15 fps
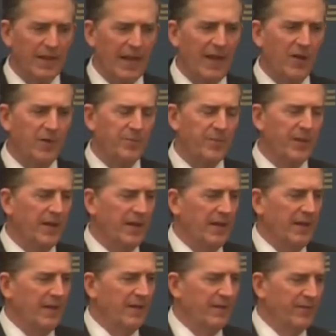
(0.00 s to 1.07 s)
help
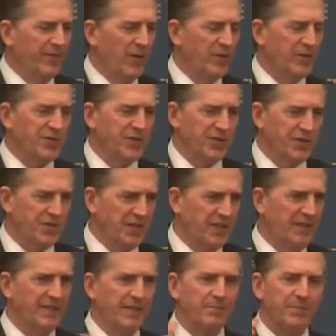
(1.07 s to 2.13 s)
folks to
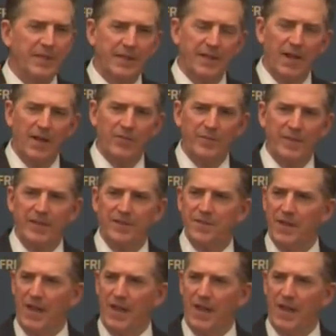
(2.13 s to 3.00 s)
see that big government is